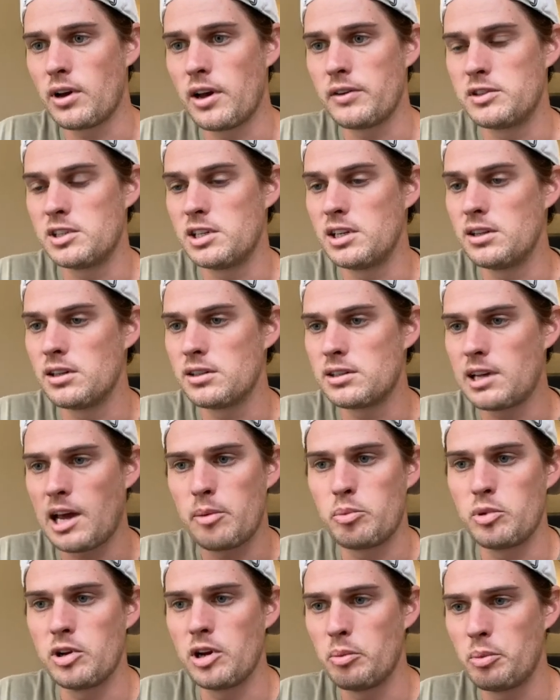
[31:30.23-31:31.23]
I've seen this
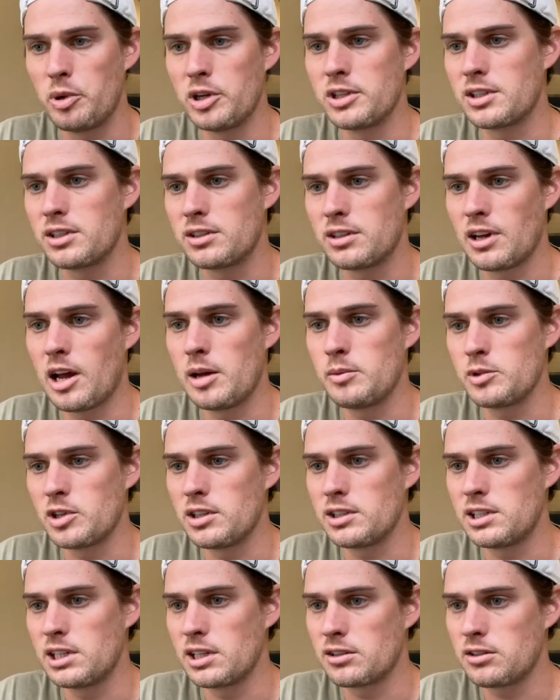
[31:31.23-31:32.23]
happen a bunch of times
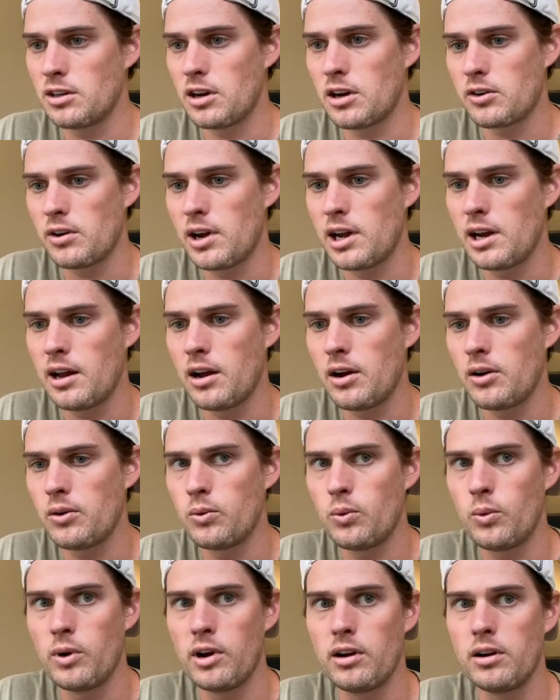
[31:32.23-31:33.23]
on TikTok right now,
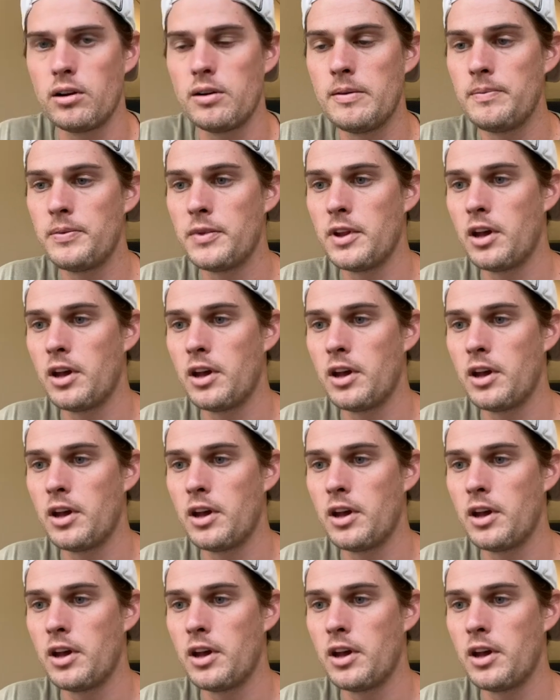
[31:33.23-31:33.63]
where